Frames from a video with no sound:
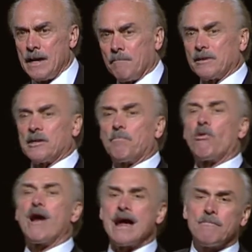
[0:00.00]
But the
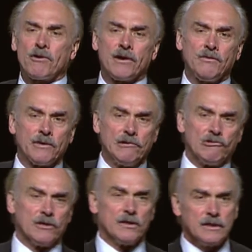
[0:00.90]
primary
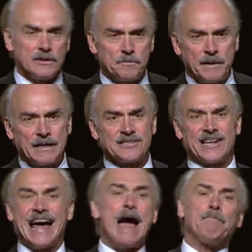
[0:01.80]
reason is because it
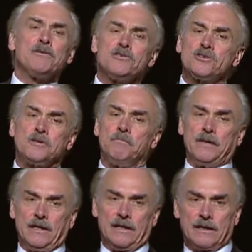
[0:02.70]
happens to
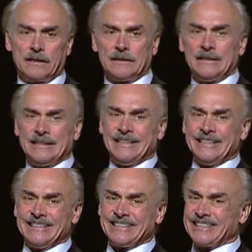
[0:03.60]
be
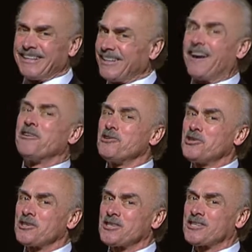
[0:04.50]
the
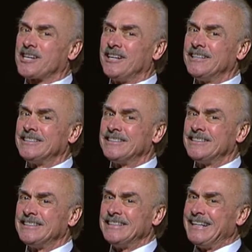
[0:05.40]
largest
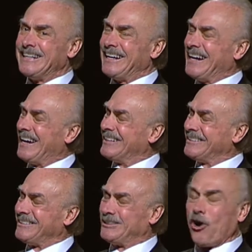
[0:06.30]
and
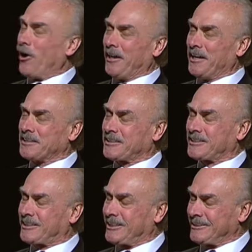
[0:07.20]

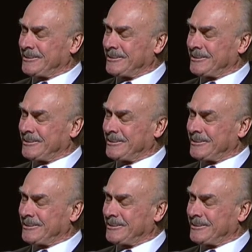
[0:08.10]
gaudiest